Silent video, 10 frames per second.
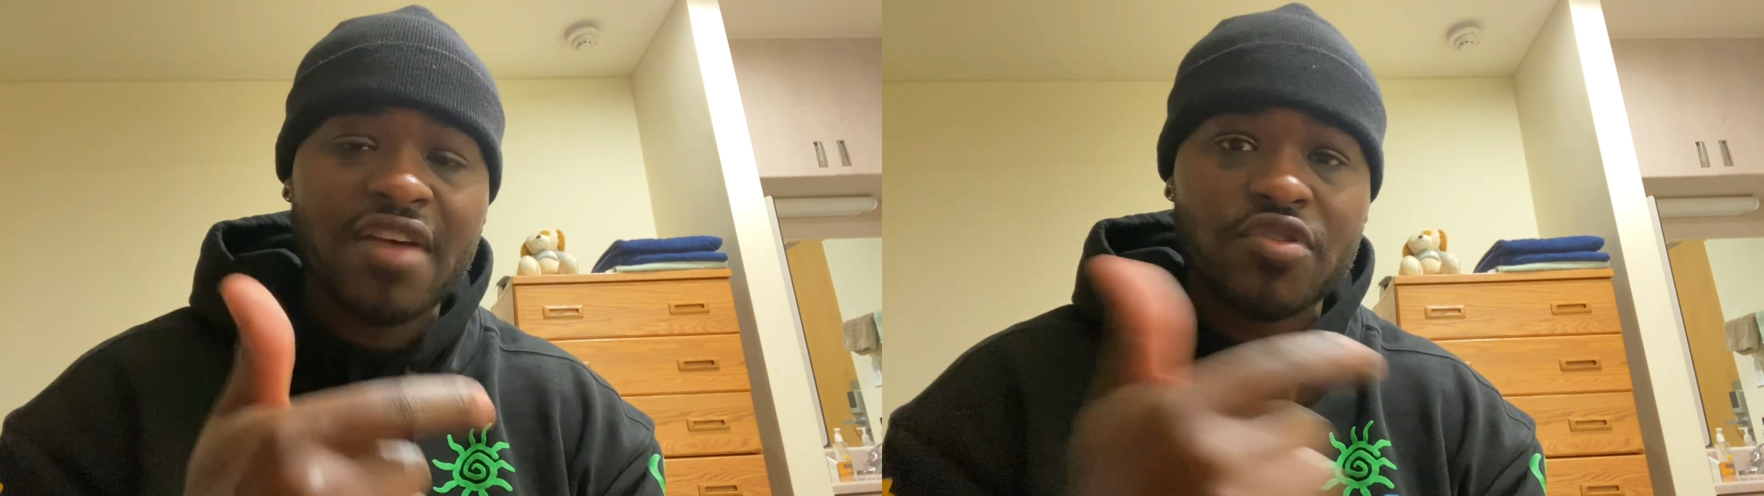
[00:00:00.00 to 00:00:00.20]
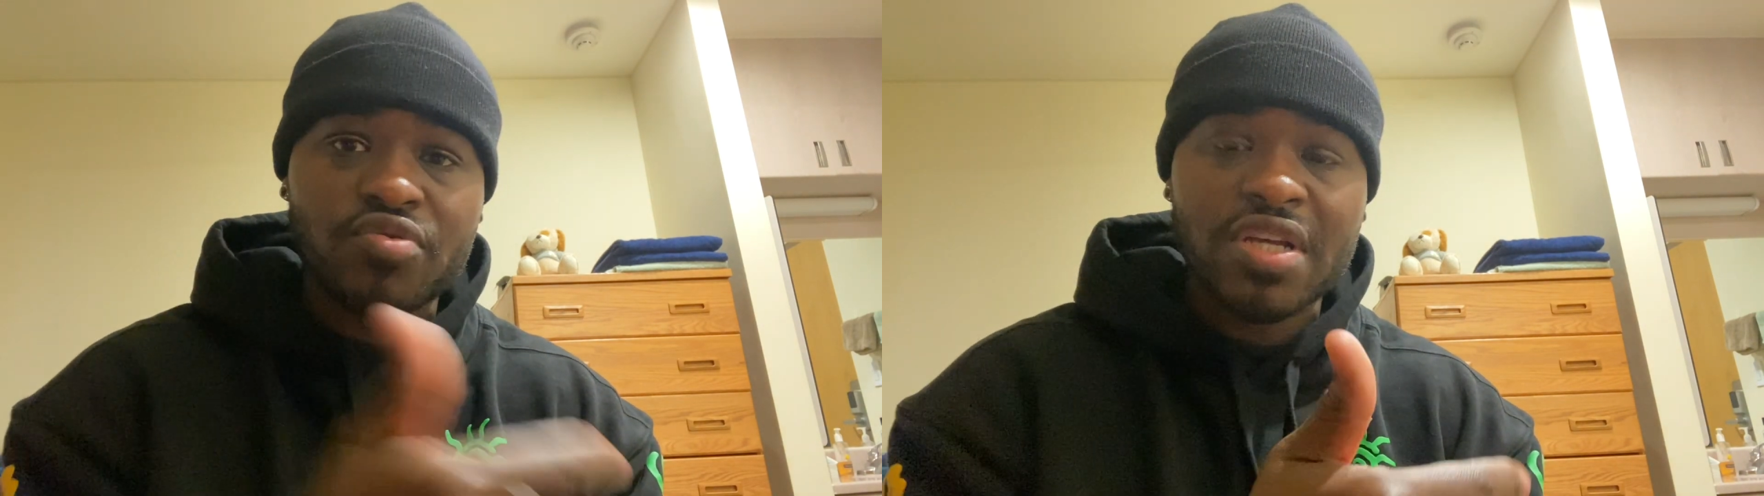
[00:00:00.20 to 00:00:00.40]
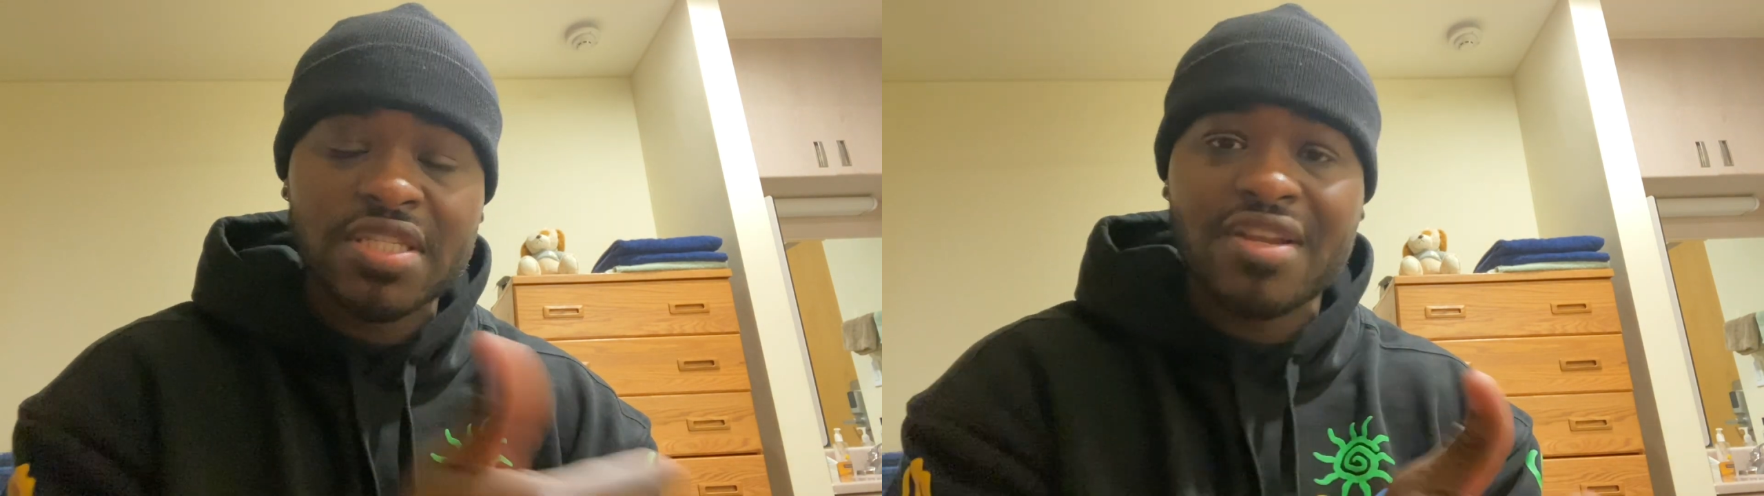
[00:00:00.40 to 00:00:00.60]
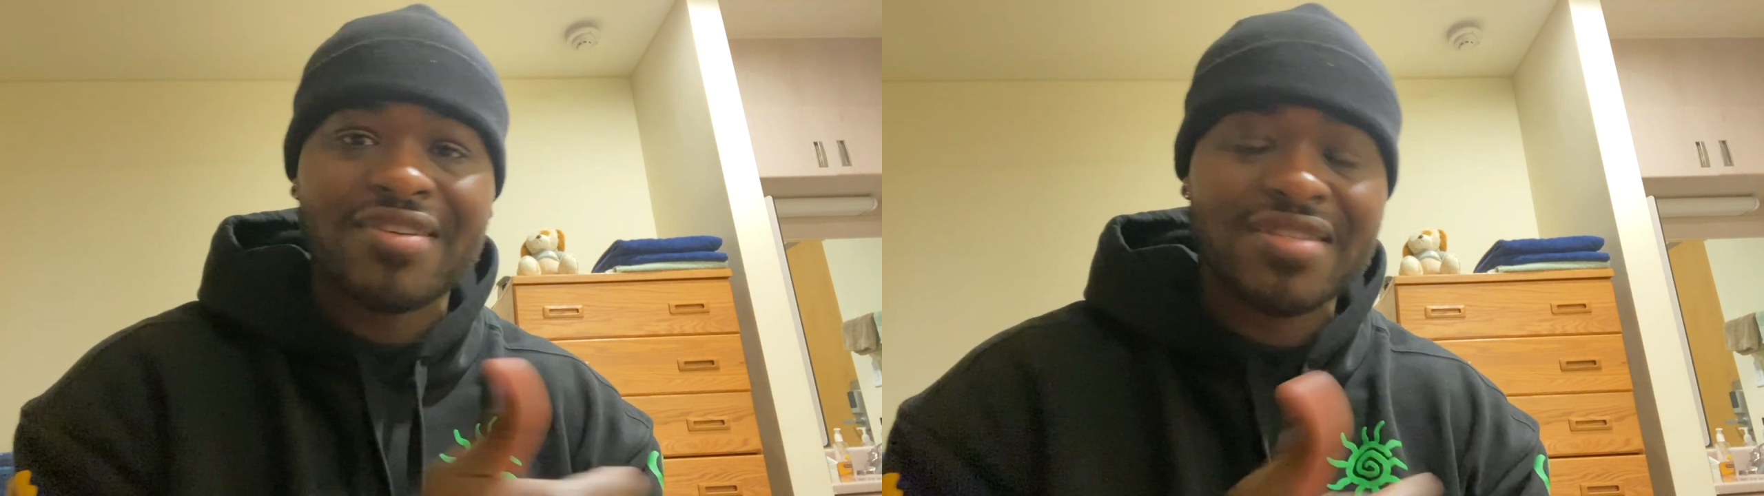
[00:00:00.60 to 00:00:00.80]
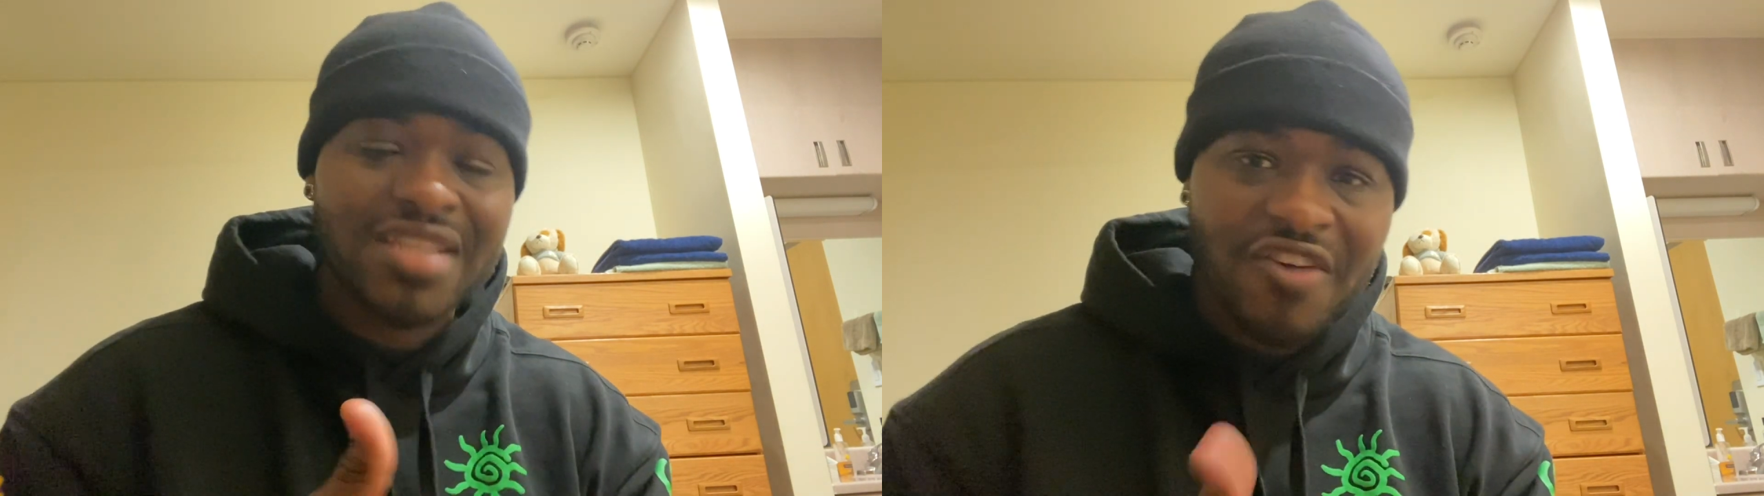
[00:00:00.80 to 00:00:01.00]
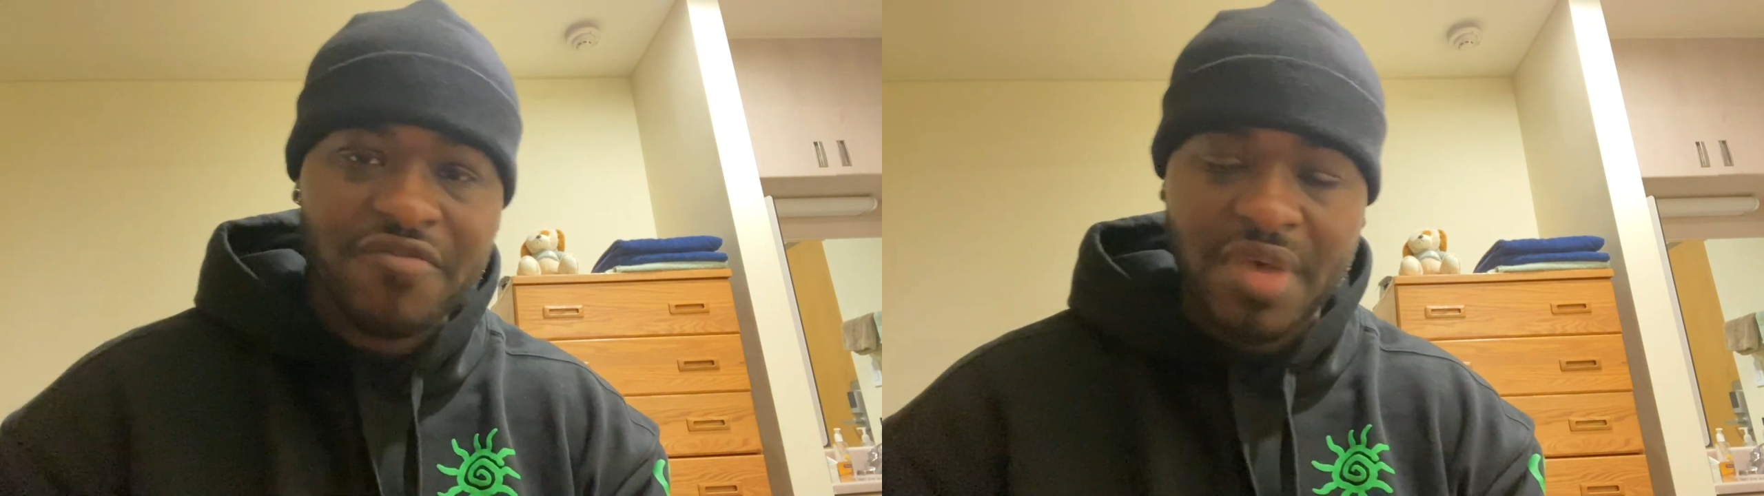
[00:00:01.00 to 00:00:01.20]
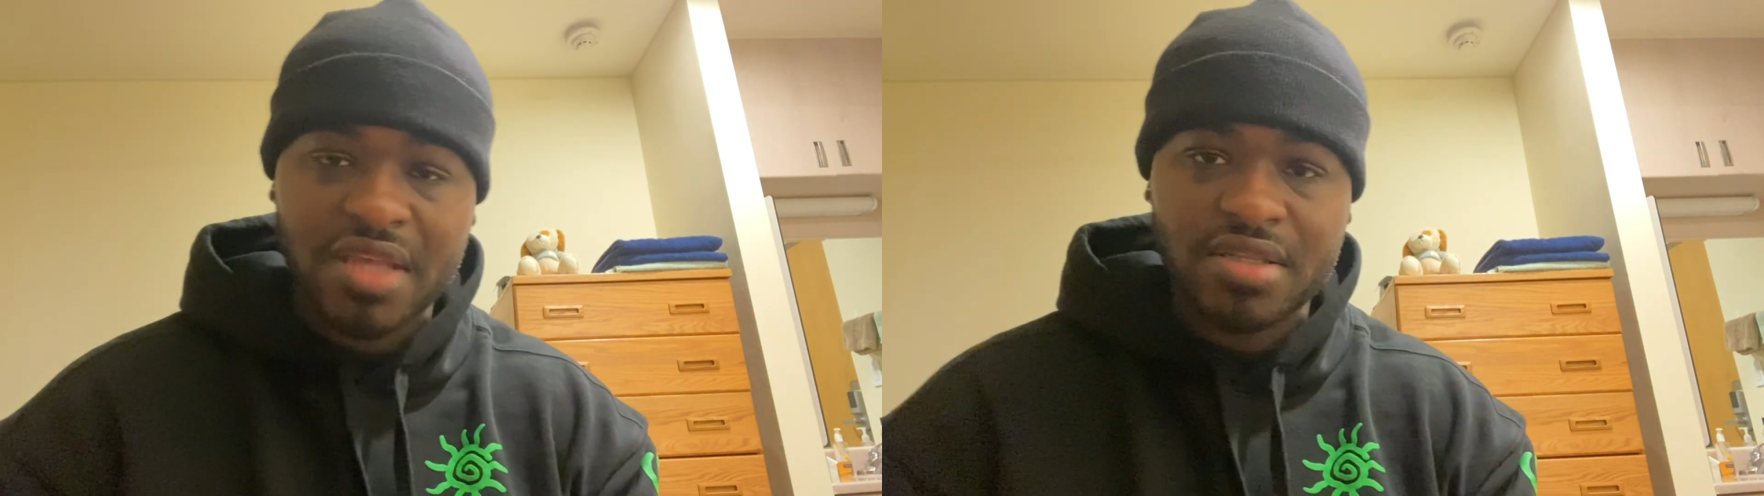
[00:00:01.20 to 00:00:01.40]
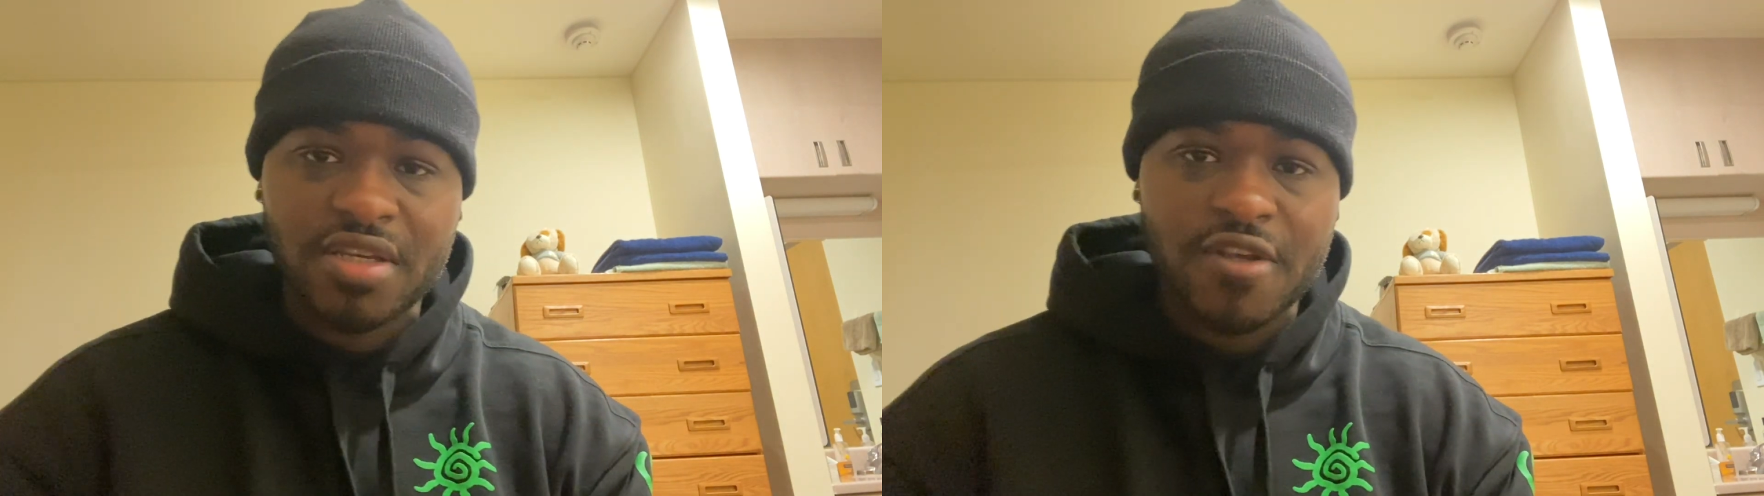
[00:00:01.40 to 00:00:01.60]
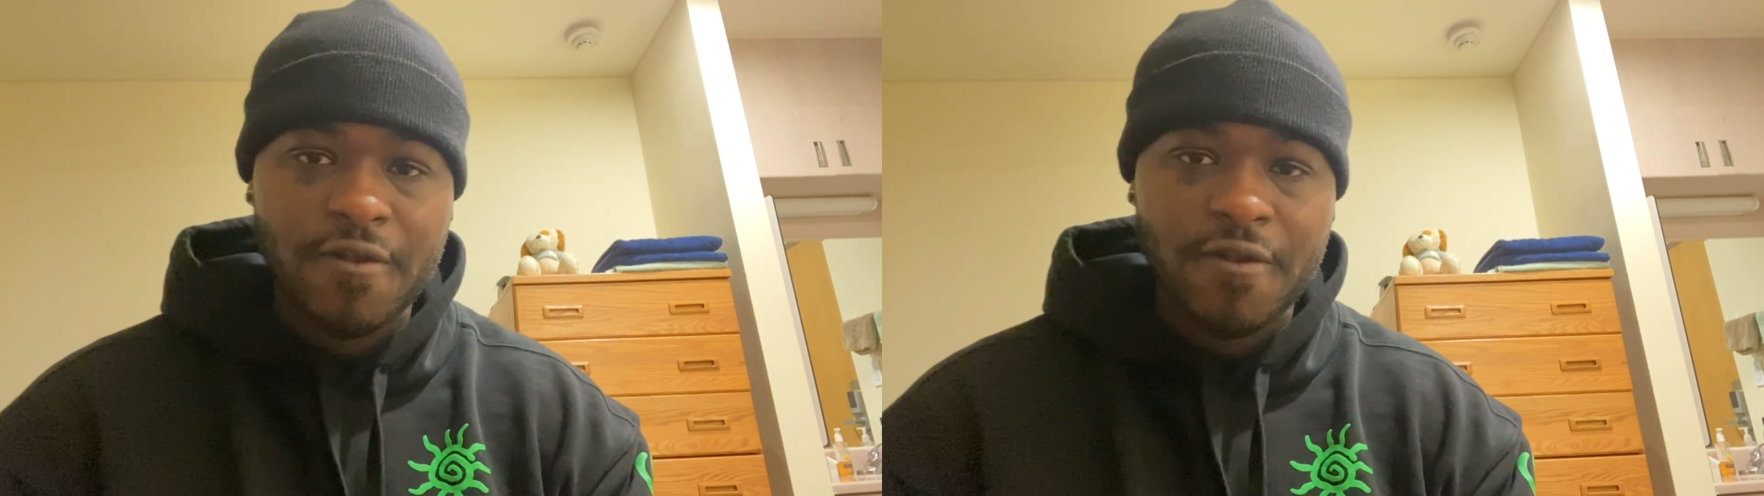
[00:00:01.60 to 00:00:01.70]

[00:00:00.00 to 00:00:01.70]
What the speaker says: of trust in ourselves mainly.